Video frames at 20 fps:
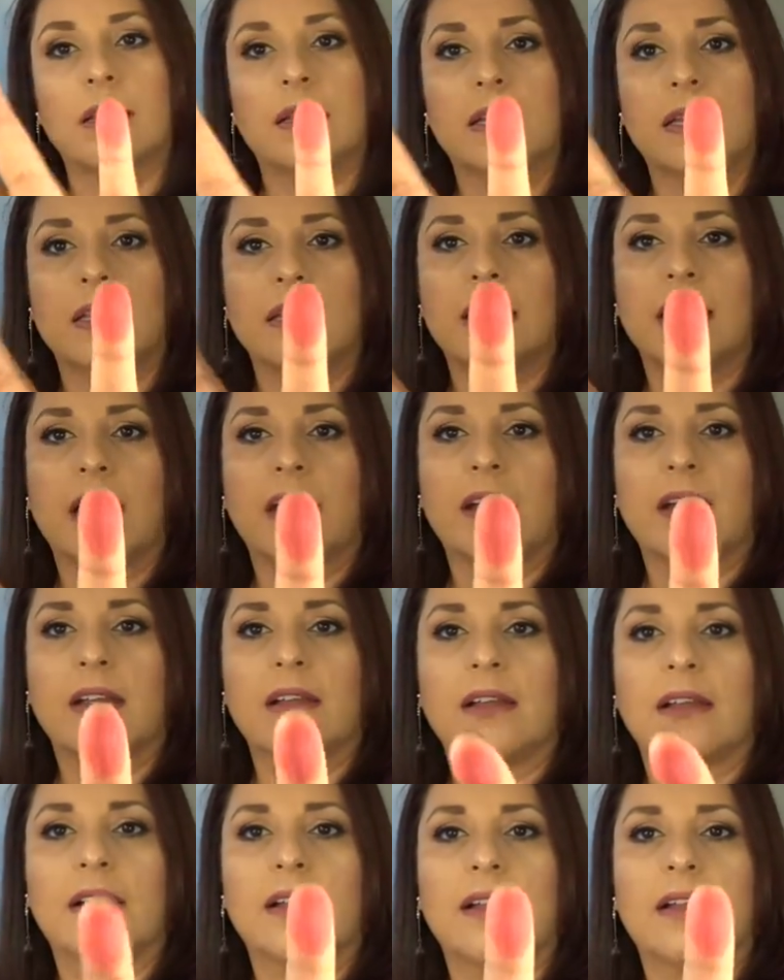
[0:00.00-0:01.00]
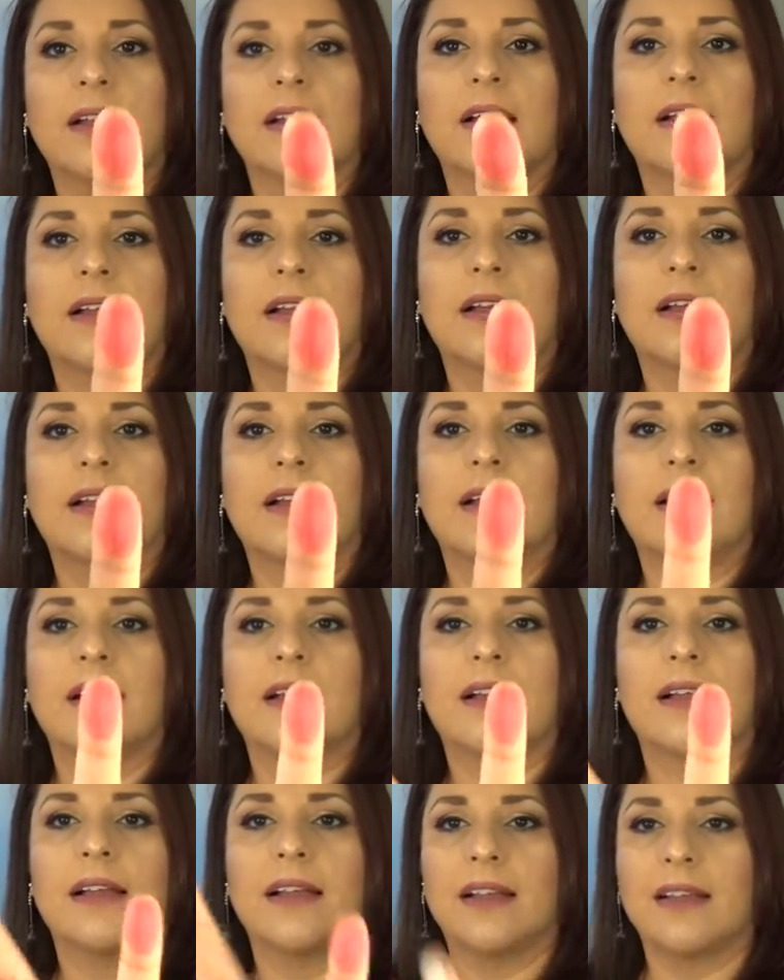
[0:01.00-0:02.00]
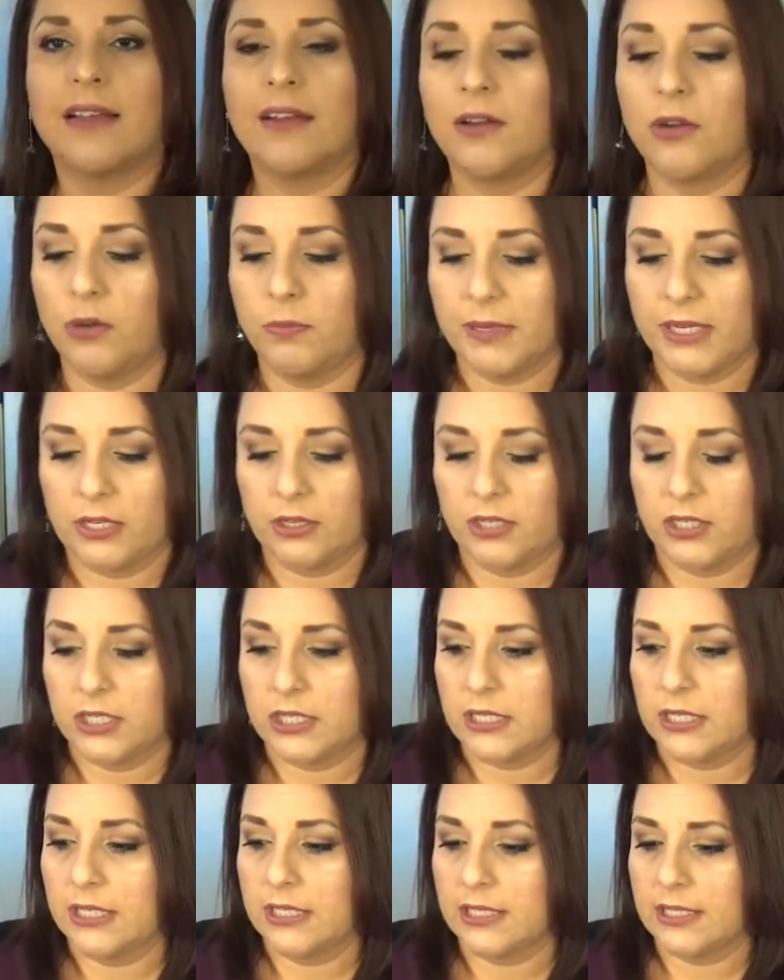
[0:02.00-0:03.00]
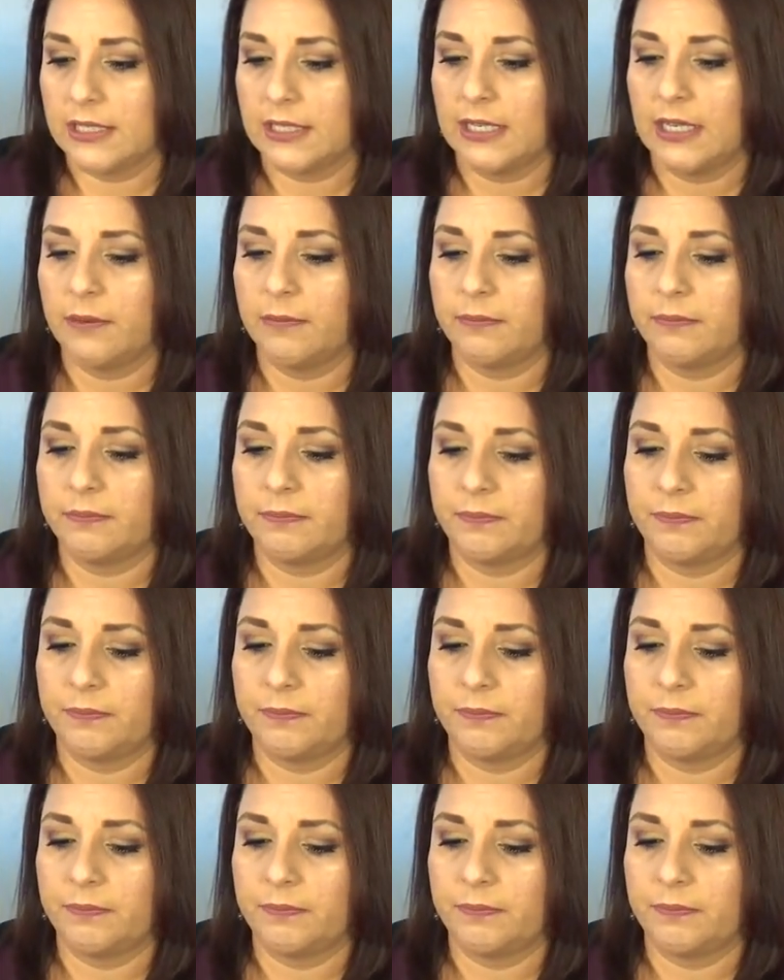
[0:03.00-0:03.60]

Look at that. Oh my goodness, let's see.